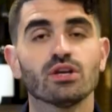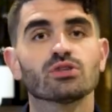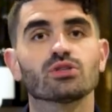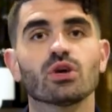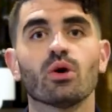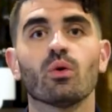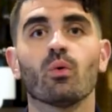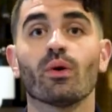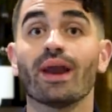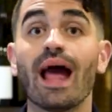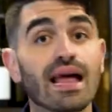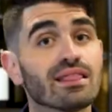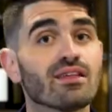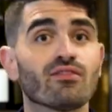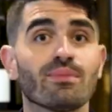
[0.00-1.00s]
So what
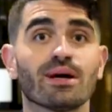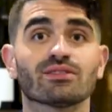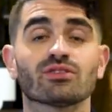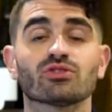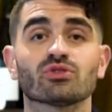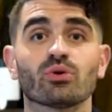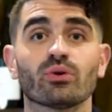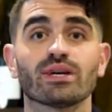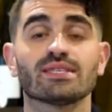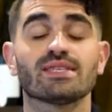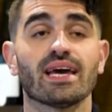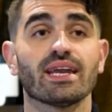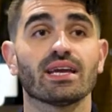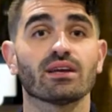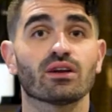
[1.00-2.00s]
I love about the story is
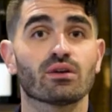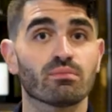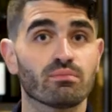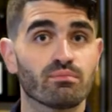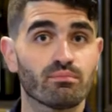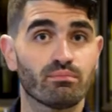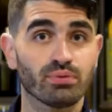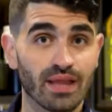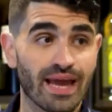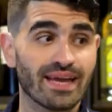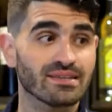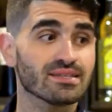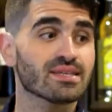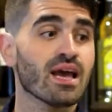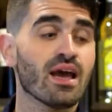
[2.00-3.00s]
that it
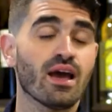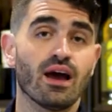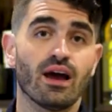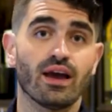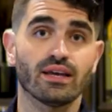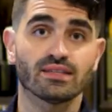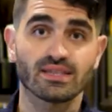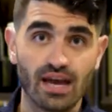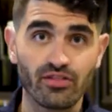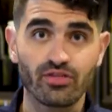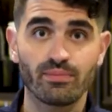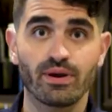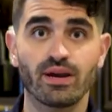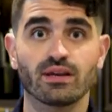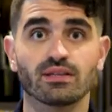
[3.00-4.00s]
blends a South
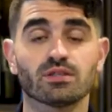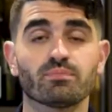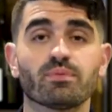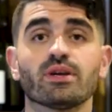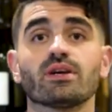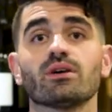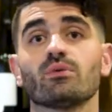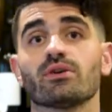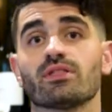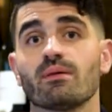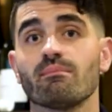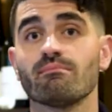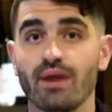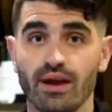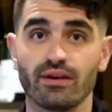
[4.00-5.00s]
American spirit with
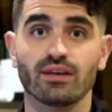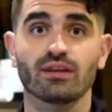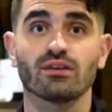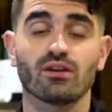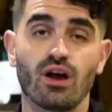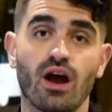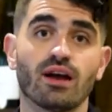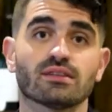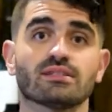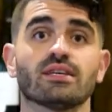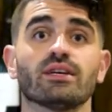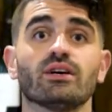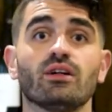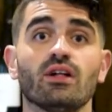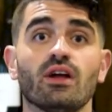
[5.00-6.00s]
American
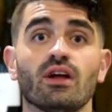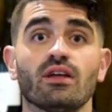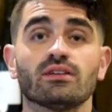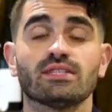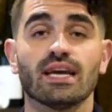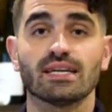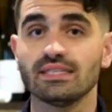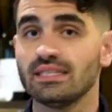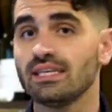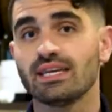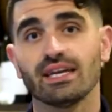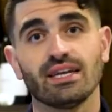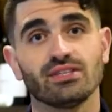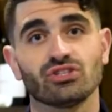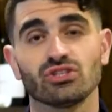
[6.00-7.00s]
cocktail
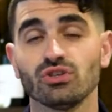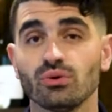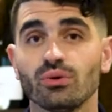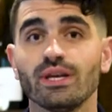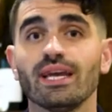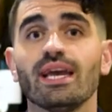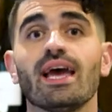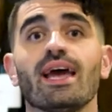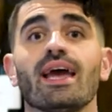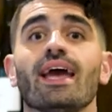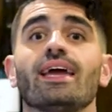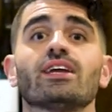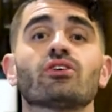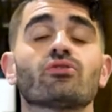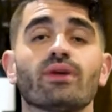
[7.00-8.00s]
technique and ingenuity,
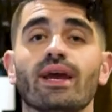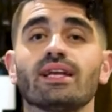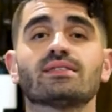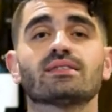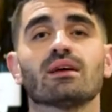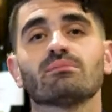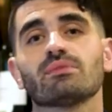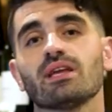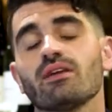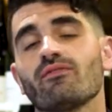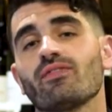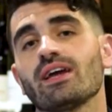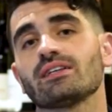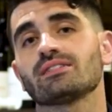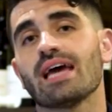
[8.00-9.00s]
and it creates something
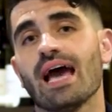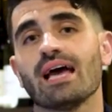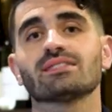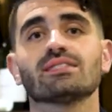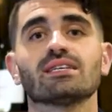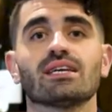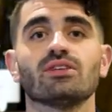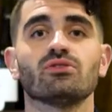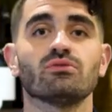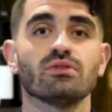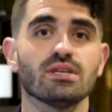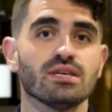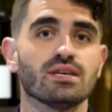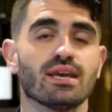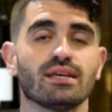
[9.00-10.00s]
fantastic and
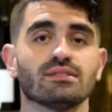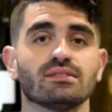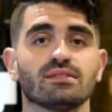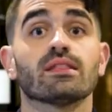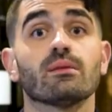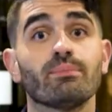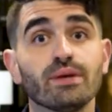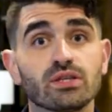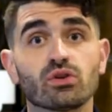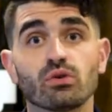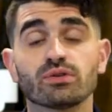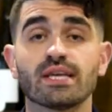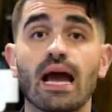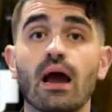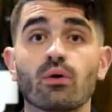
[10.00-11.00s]
unique. And the Pisco
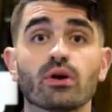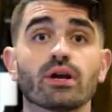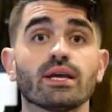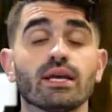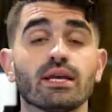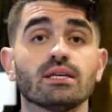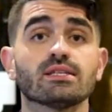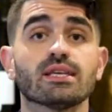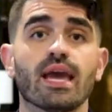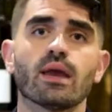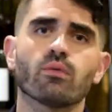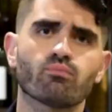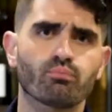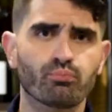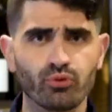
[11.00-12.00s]
Sour is
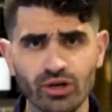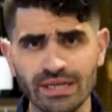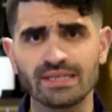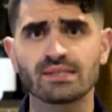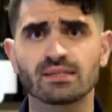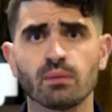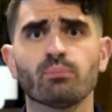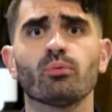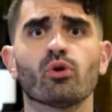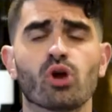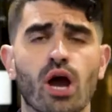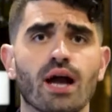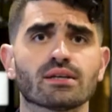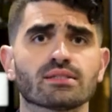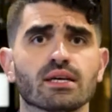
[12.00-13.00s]
a pretty simple
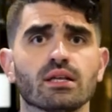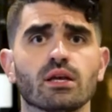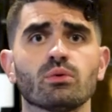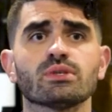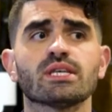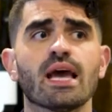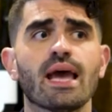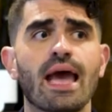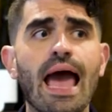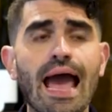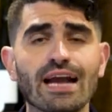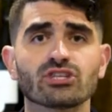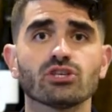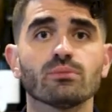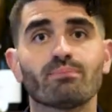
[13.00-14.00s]
cocktail. It was
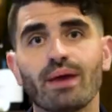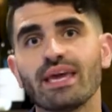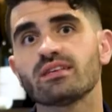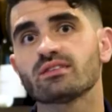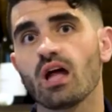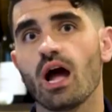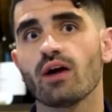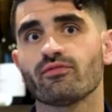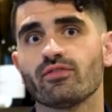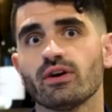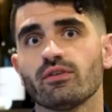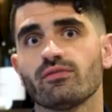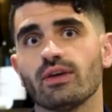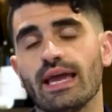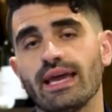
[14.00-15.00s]
actually based off
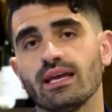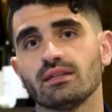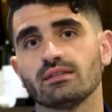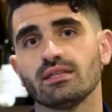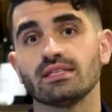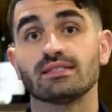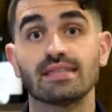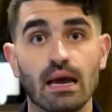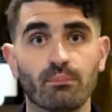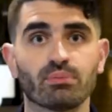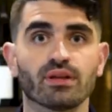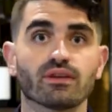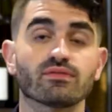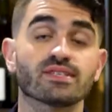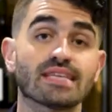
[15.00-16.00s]
of the
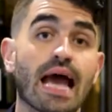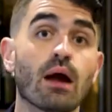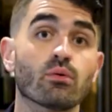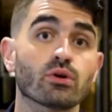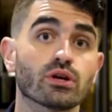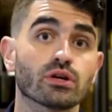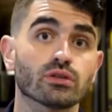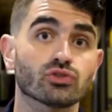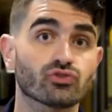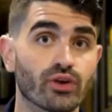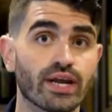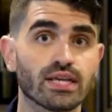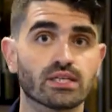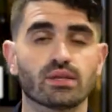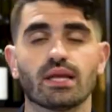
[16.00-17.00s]
template of sour
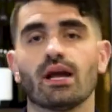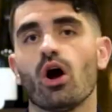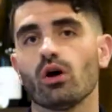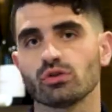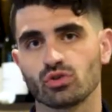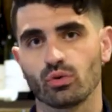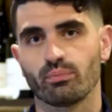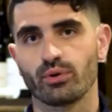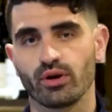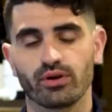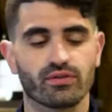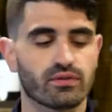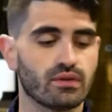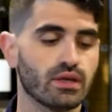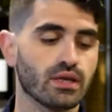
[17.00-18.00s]
drinks that also
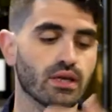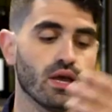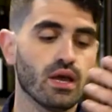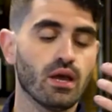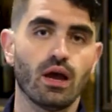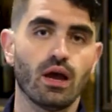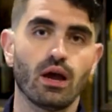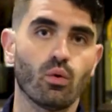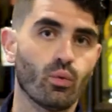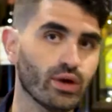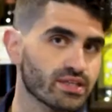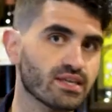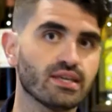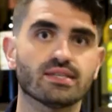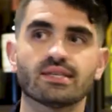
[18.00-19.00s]
birthed the
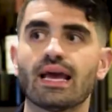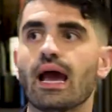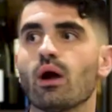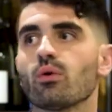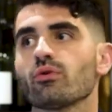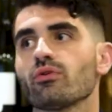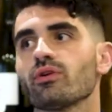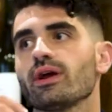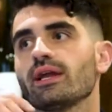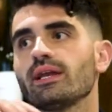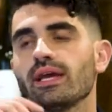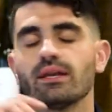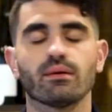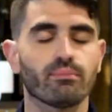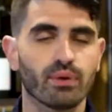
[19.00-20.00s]
whiskey sour
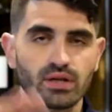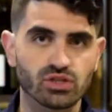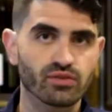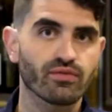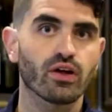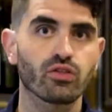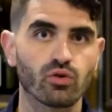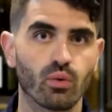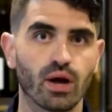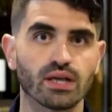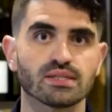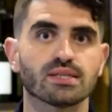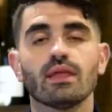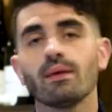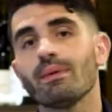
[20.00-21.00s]
and a bunch of other
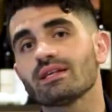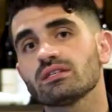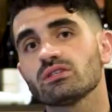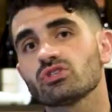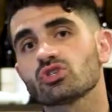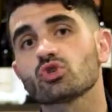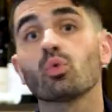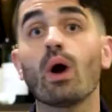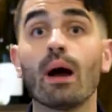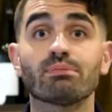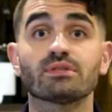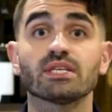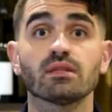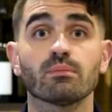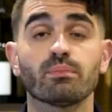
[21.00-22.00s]
ones. They basically just
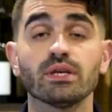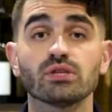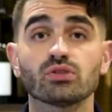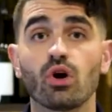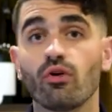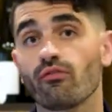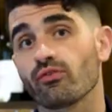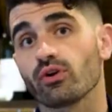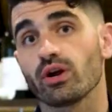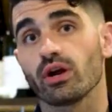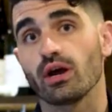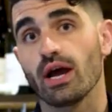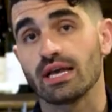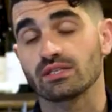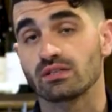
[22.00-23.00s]
swapped in the Pisco
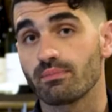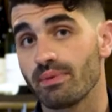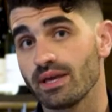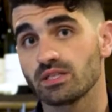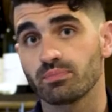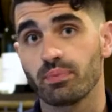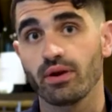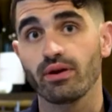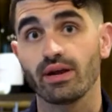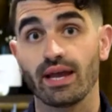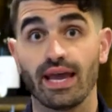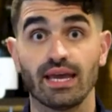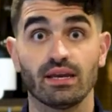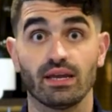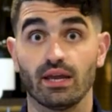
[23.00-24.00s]
as the base beer,
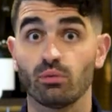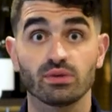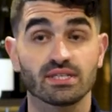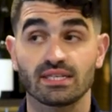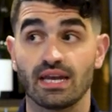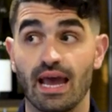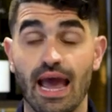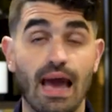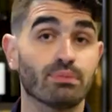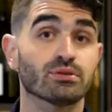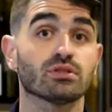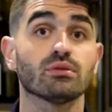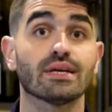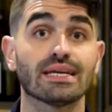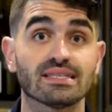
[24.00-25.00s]
and it was an
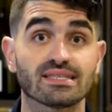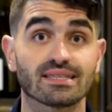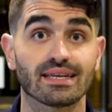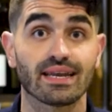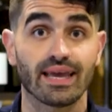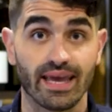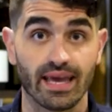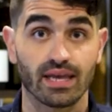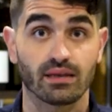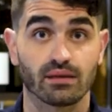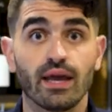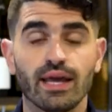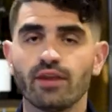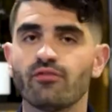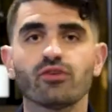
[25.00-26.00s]
absolute instant hit.
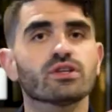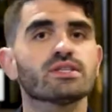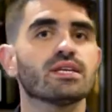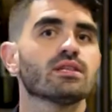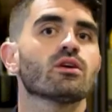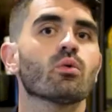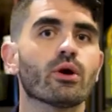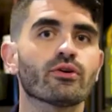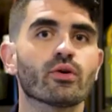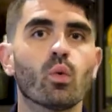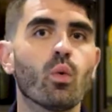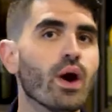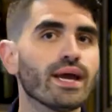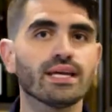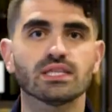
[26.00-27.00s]
And if you're sitting there
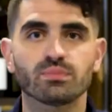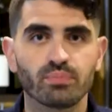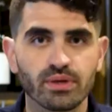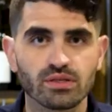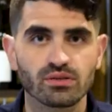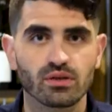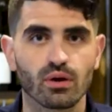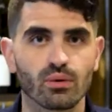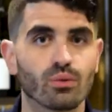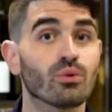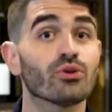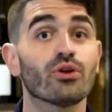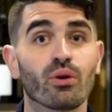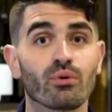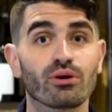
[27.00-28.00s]
wondering, what is Pisco?
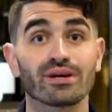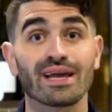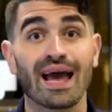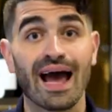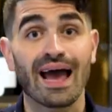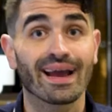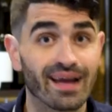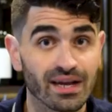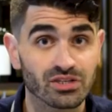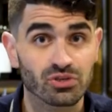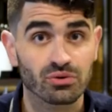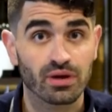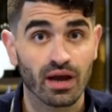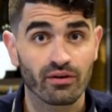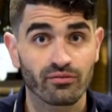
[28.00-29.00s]
Well, don't worry, I got
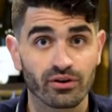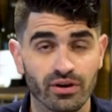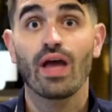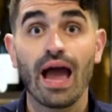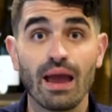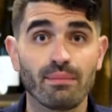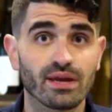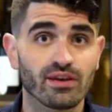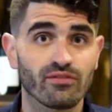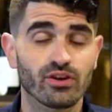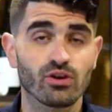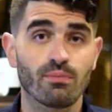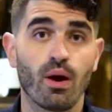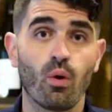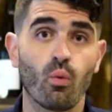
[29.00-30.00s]
you covered. I made a
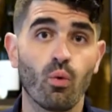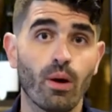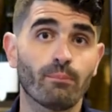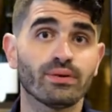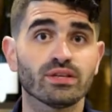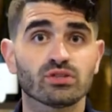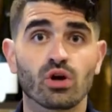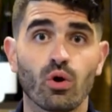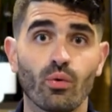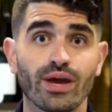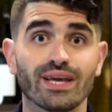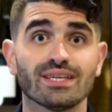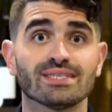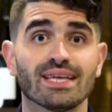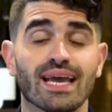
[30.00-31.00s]
video about what Pisco
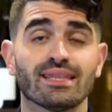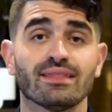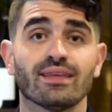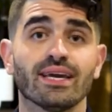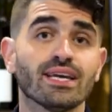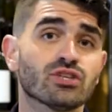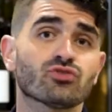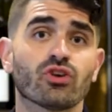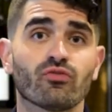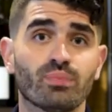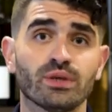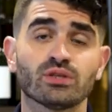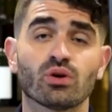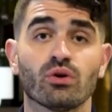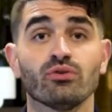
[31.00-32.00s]
is and the history of
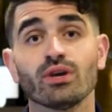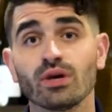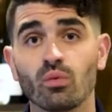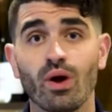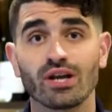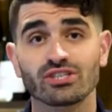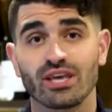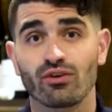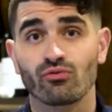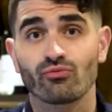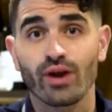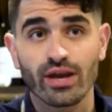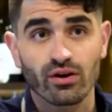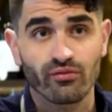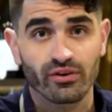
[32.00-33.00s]
Pisco, and you can watch that
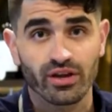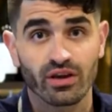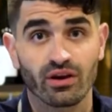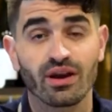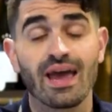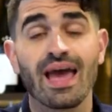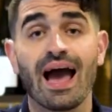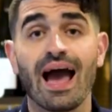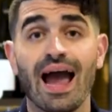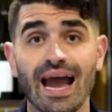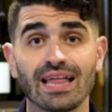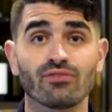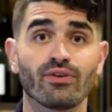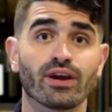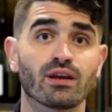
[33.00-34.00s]
right over here. I
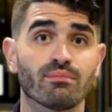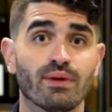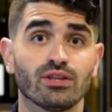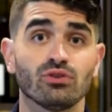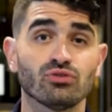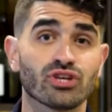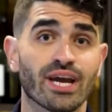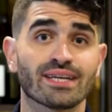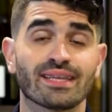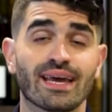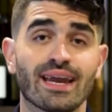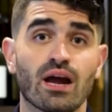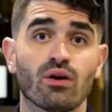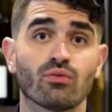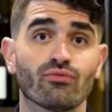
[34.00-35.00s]
highly recommend you check
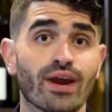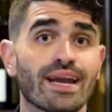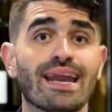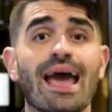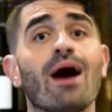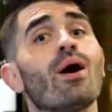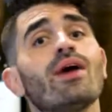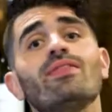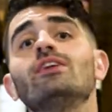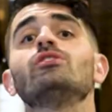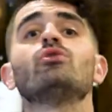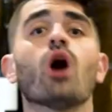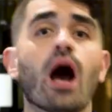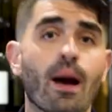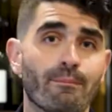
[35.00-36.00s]
that out right now, and then
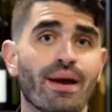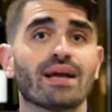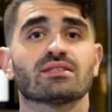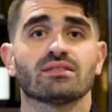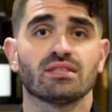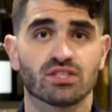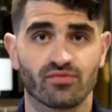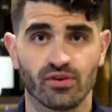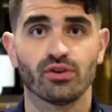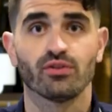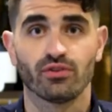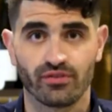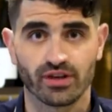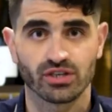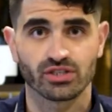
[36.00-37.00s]
you hop back to this video
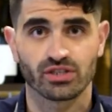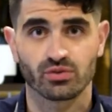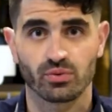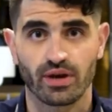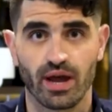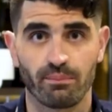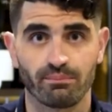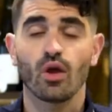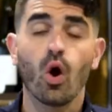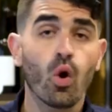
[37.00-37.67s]
to finish this one out.